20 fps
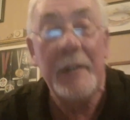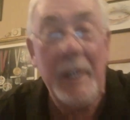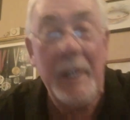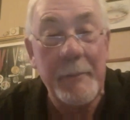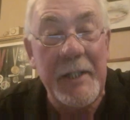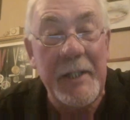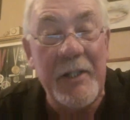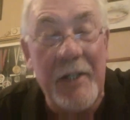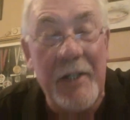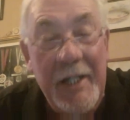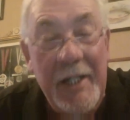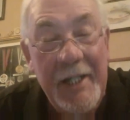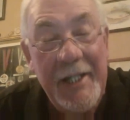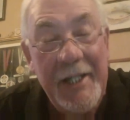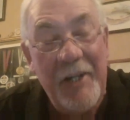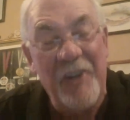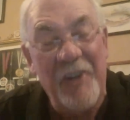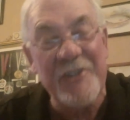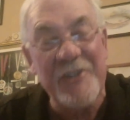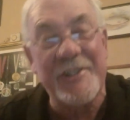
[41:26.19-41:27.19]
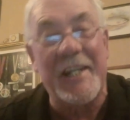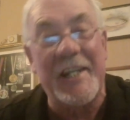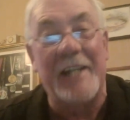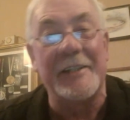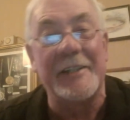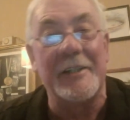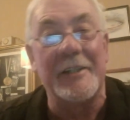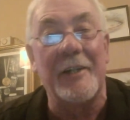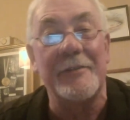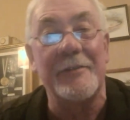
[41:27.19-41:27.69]
I mean, it all
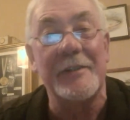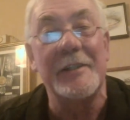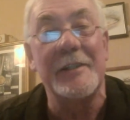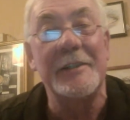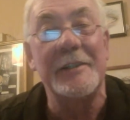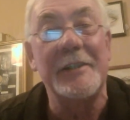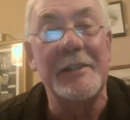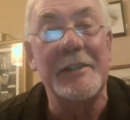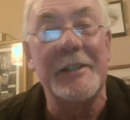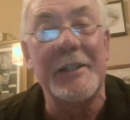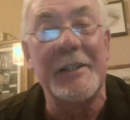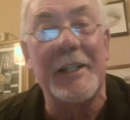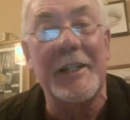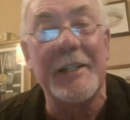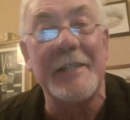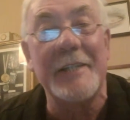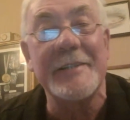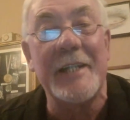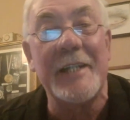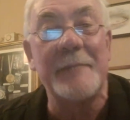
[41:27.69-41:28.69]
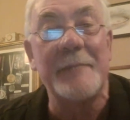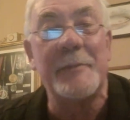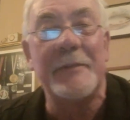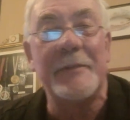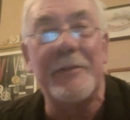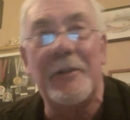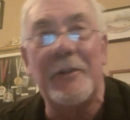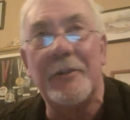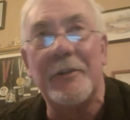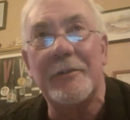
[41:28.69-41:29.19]
started off, like I said
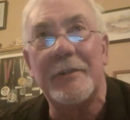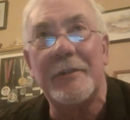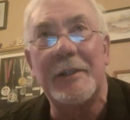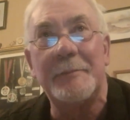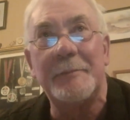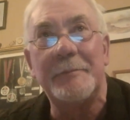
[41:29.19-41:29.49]
before,